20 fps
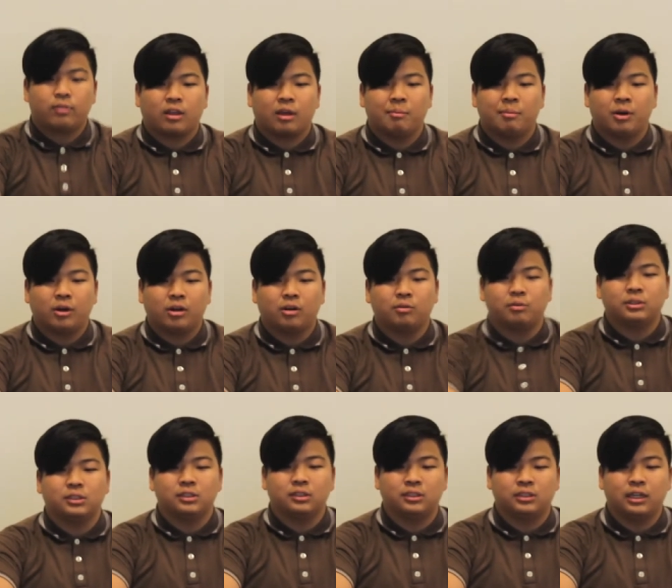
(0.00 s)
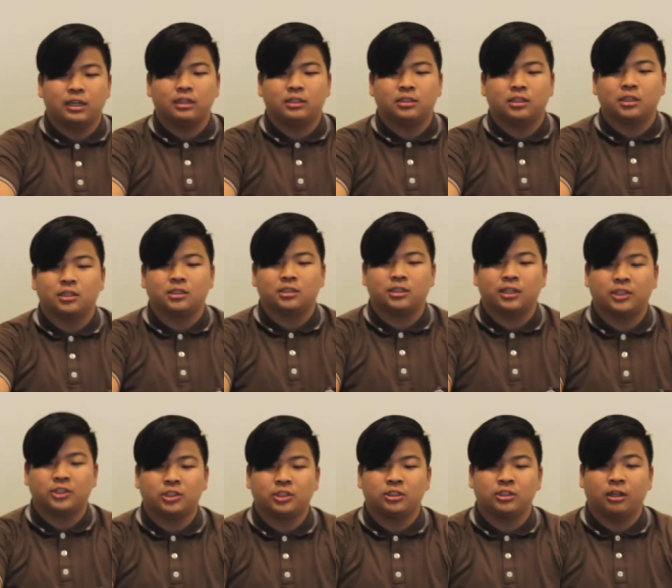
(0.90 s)
America was set into
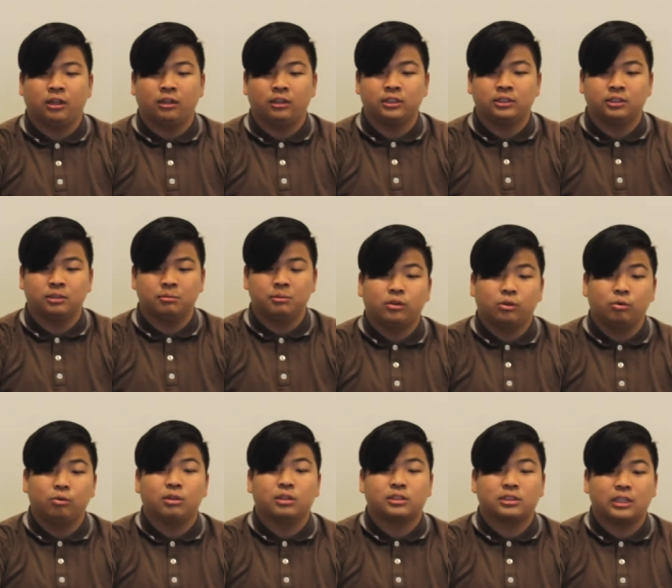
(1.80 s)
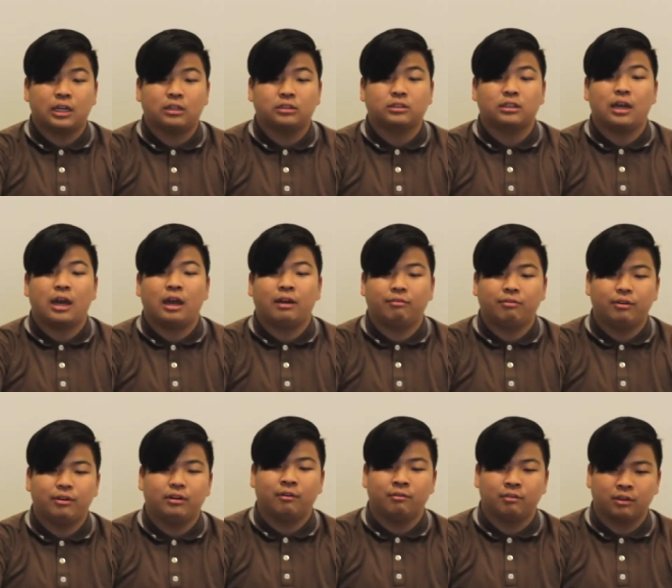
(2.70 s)
sectionalism through the South's
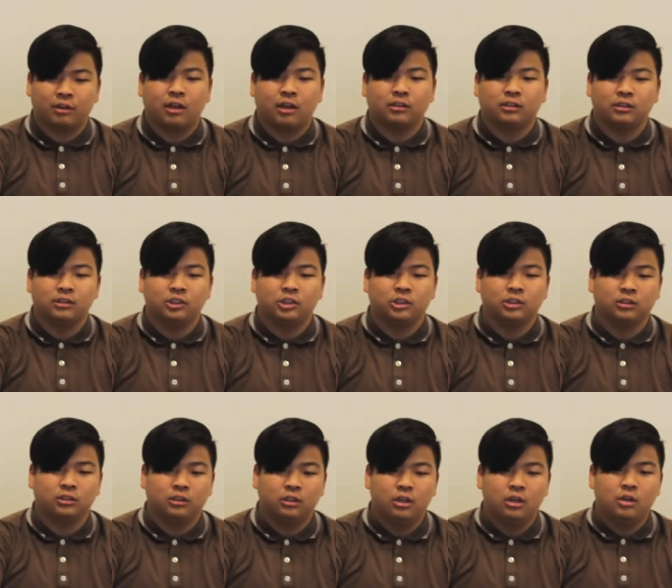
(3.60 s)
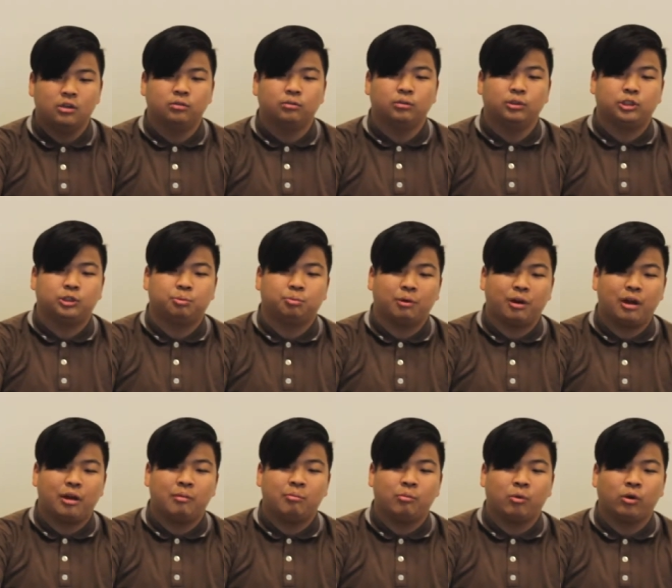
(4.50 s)
advent of the cotton gin, which
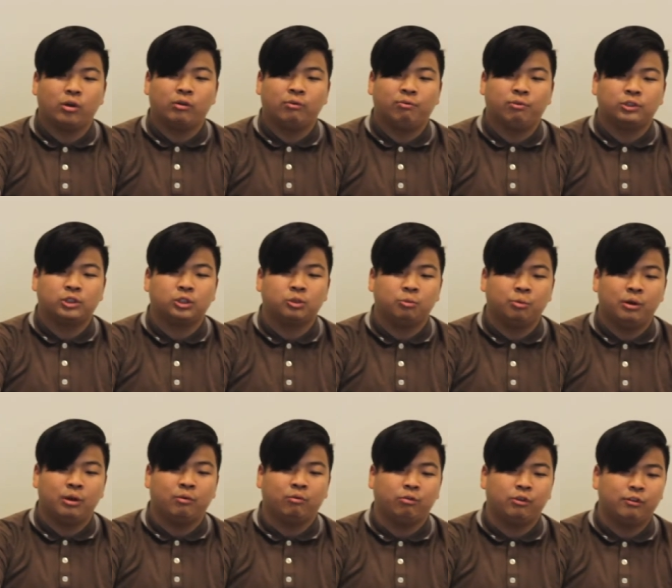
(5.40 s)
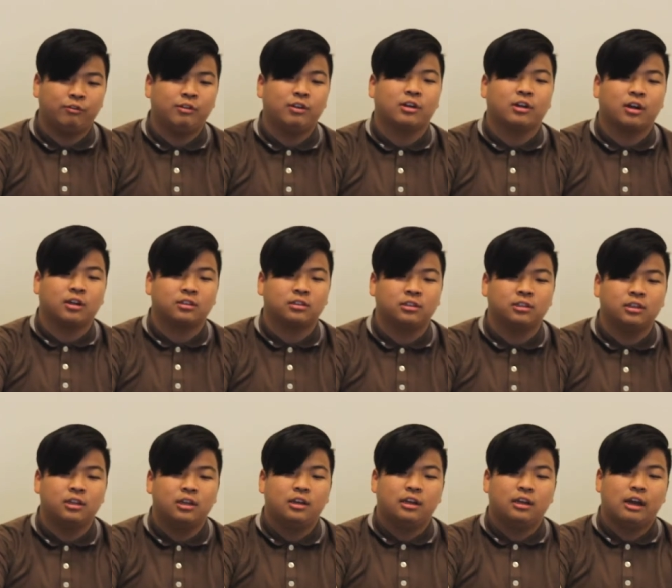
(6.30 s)
brought a more efficient way of weaving
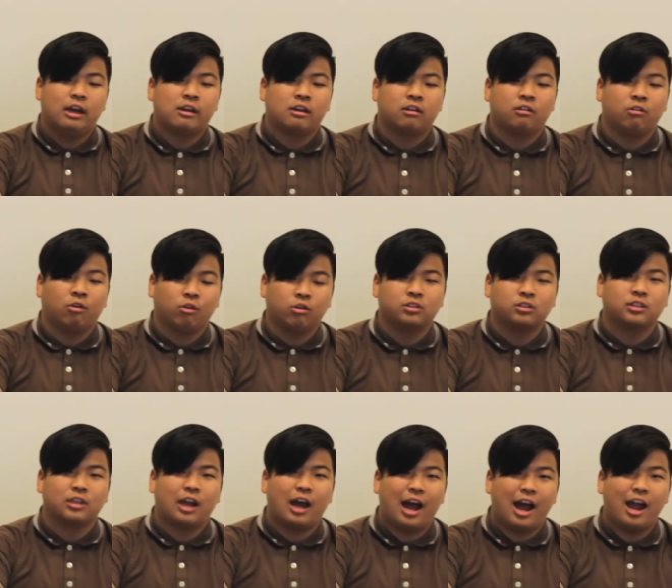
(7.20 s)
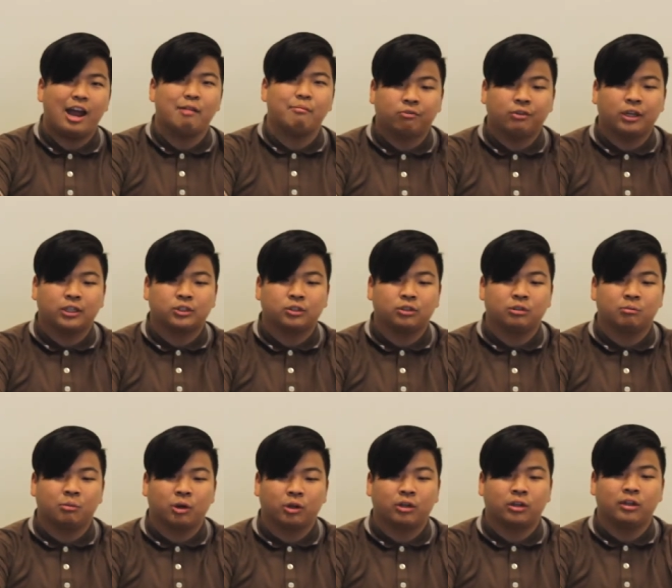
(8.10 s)
cotton and the North's high
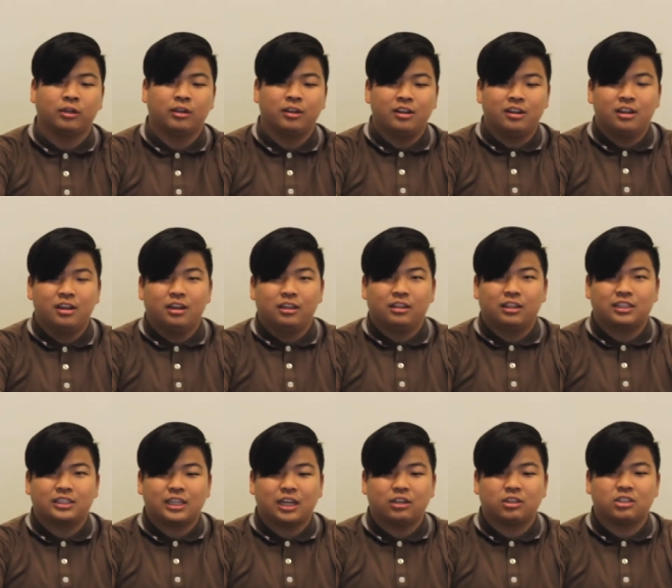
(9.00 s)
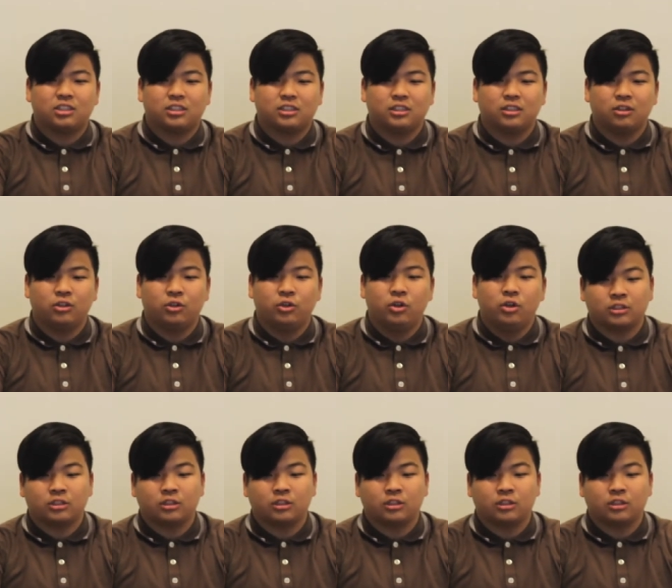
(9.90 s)
manufacturing market. The South still